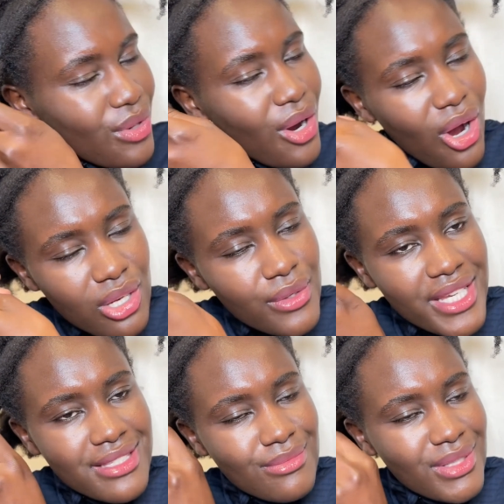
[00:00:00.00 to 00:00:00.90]

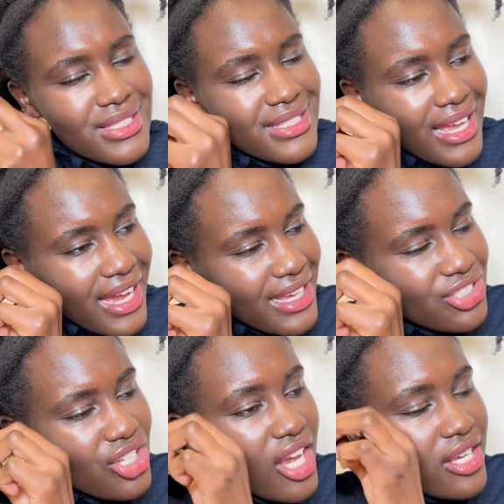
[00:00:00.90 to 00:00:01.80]
Always
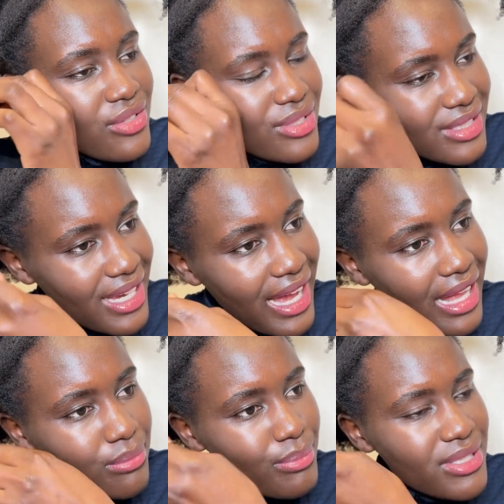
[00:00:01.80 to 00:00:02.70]
massage your
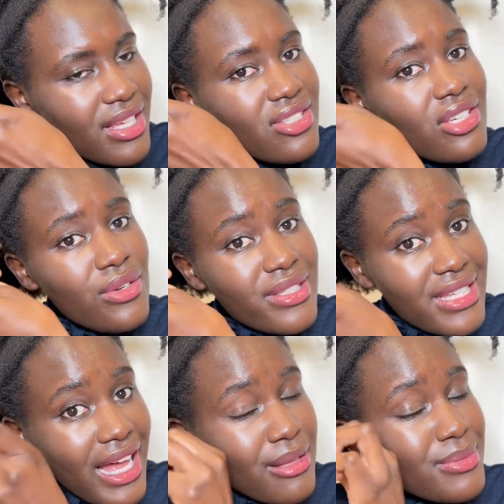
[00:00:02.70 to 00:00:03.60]
scalp. Massaging your
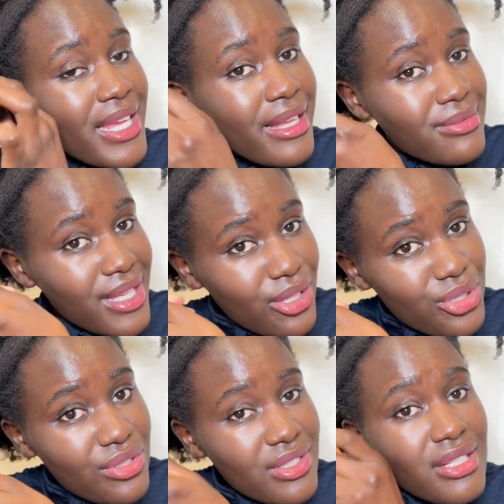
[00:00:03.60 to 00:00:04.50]
scalp helps a
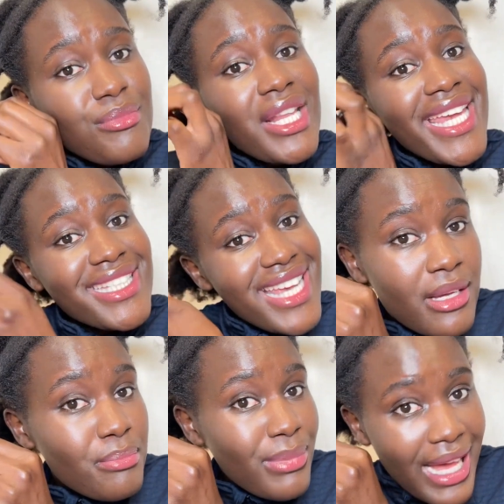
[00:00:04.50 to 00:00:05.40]
lot to stimulate
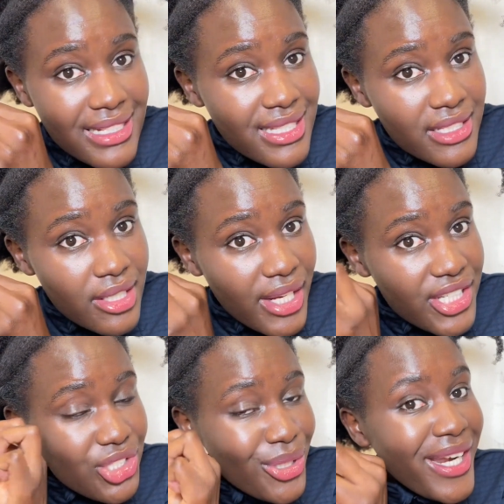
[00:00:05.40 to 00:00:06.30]
blood
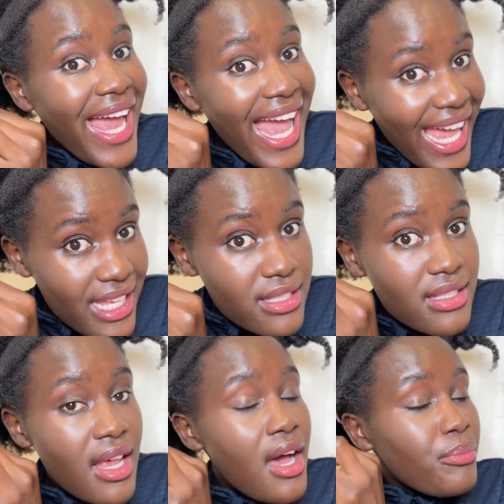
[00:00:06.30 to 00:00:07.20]
circulation,
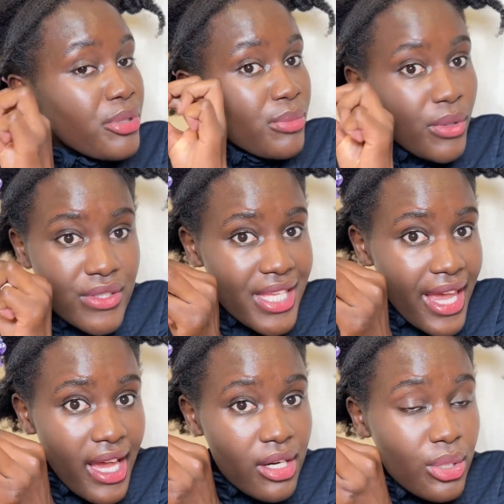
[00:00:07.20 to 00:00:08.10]
hence promotes
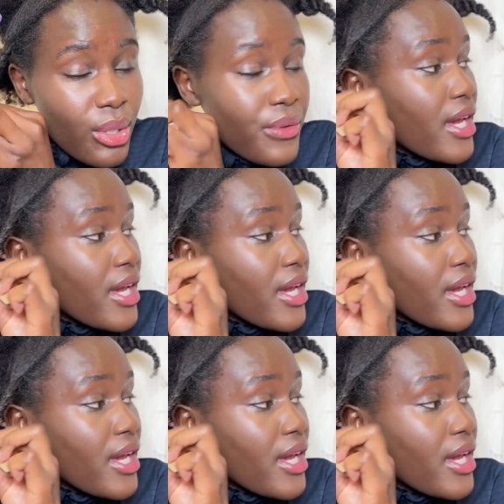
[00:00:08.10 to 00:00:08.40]
hair growth.